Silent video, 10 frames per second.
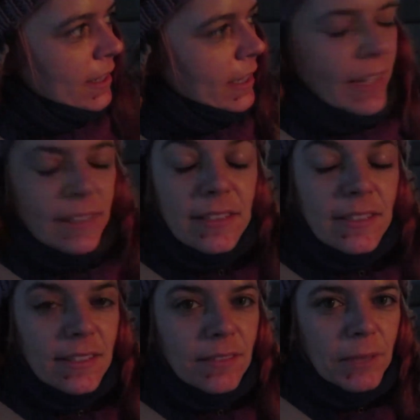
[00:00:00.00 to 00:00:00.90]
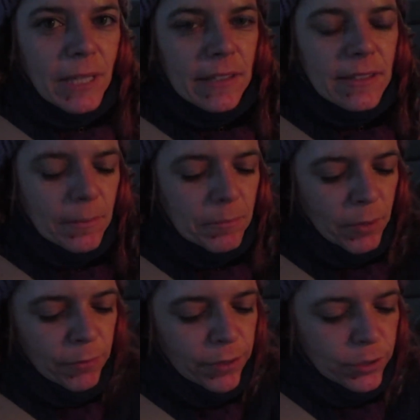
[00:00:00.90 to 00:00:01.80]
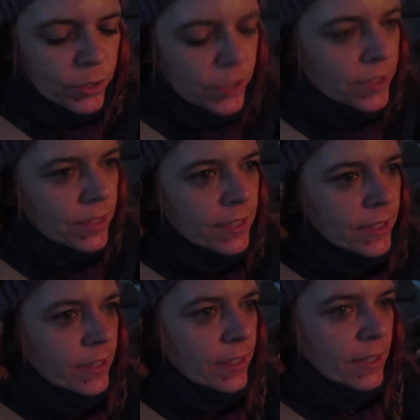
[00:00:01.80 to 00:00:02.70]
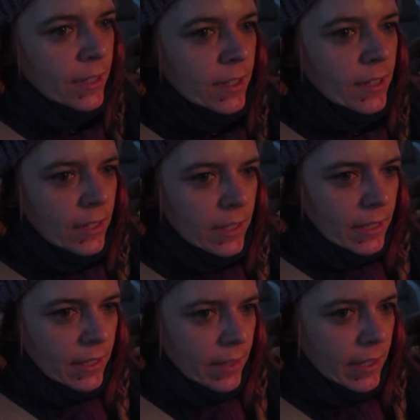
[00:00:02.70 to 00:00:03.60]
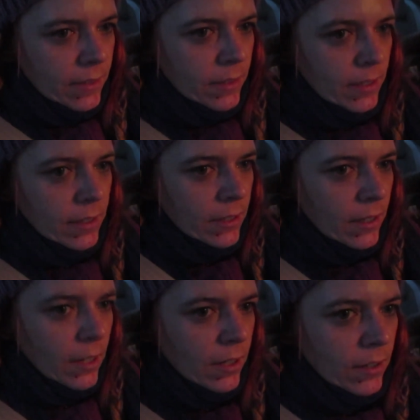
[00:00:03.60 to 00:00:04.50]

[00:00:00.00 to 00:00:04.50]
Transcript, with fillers: we we get undertake some our foods. Long journey home, and then